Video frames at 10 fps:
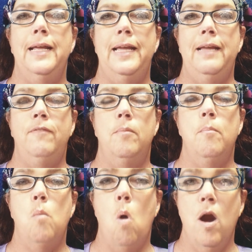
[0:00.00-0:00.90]
even
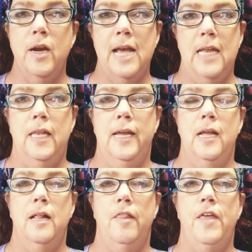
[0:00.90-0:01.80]
more
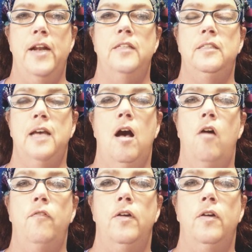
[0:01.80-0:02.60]
deadly than itself,